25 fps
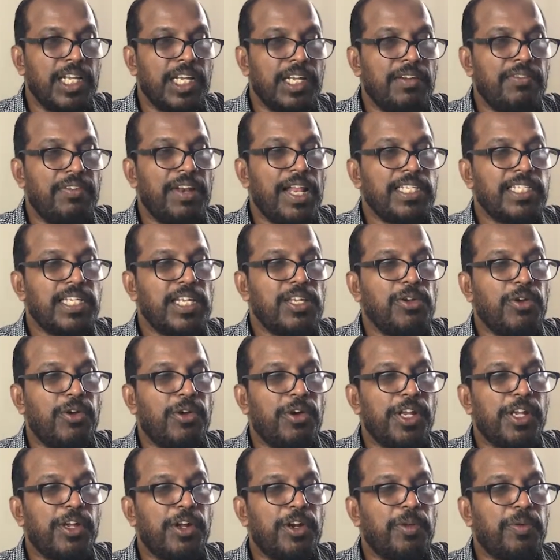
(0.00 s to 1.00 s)
If let's say you
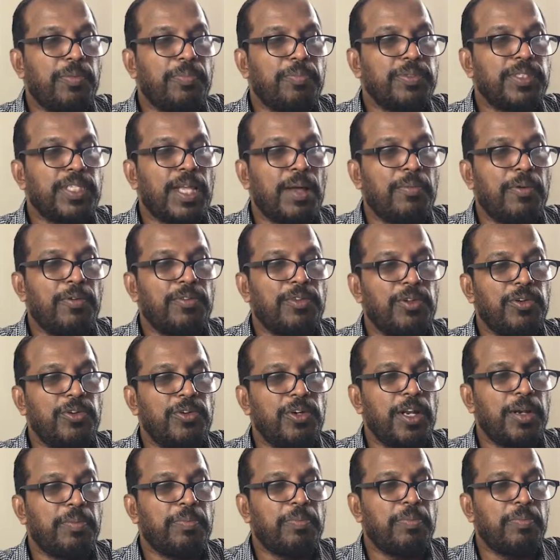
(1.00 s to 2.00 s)
already got a sum of the
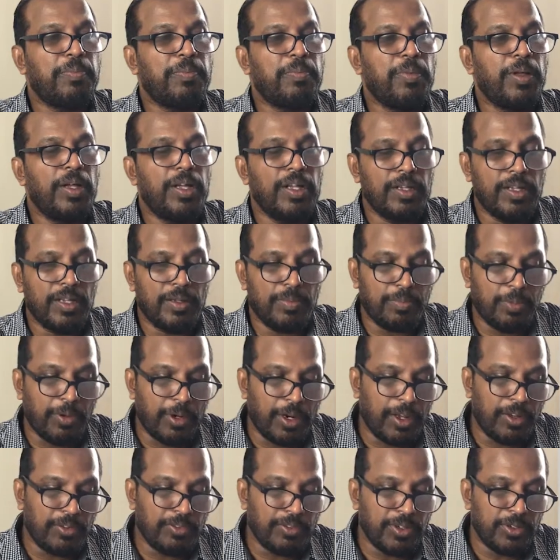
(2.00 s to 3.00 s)
root and
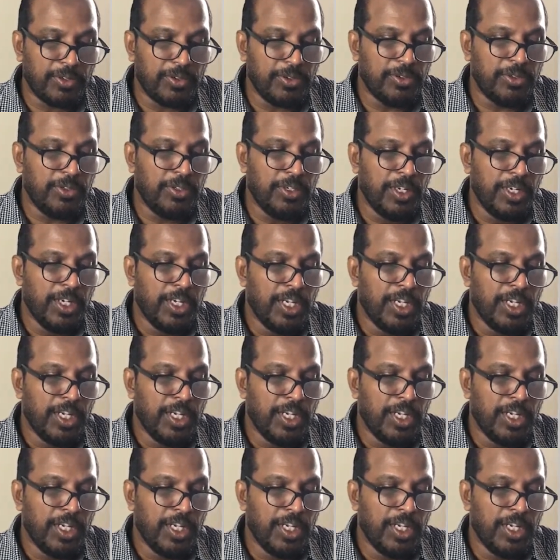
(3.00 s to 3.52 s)
product of the root,